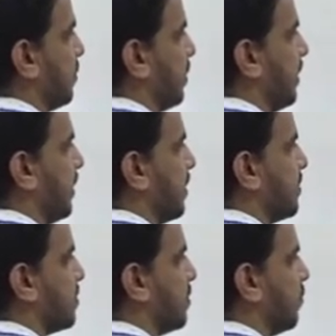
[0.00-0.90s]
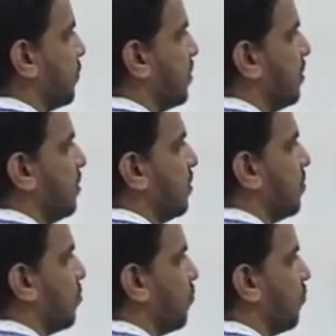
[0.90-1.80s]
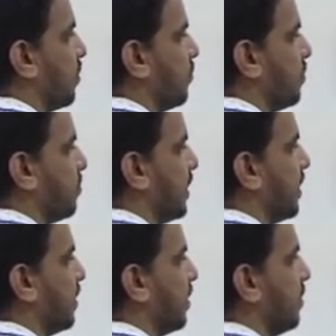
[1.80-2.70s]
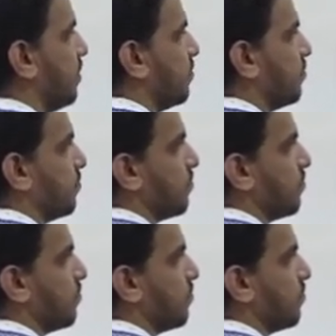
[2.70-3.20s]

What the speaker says: theta is given 150 degree,